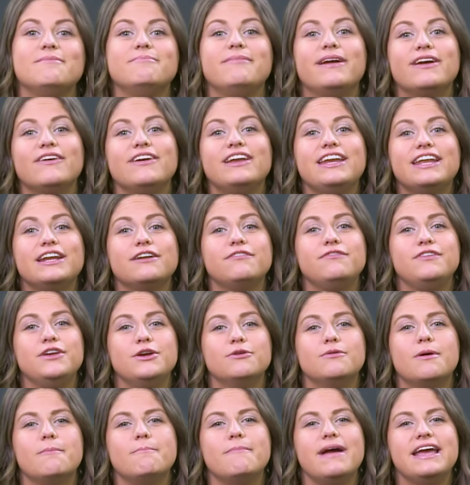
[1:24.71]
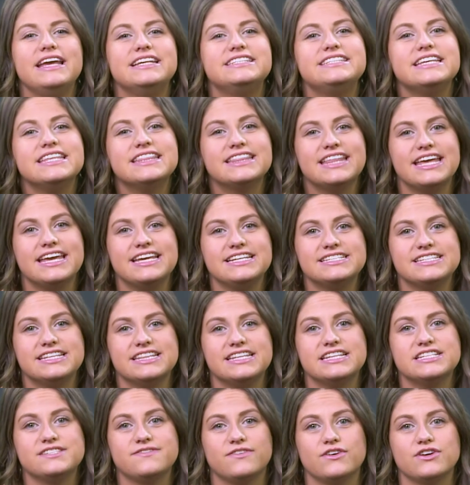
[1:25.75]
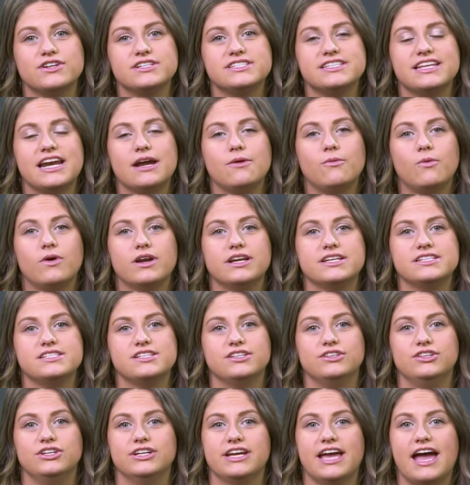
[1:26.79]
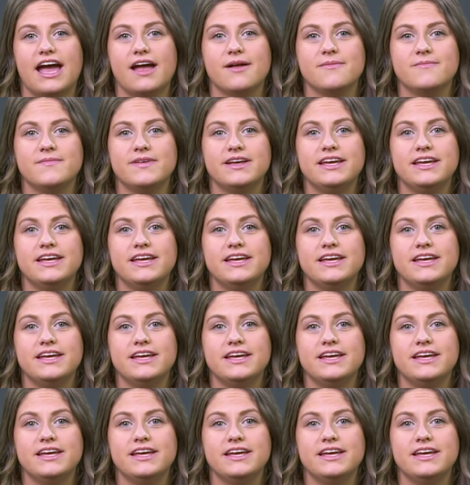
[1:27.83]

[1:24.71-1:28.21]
Mary did a few amazing things in this verse that I want us to look at.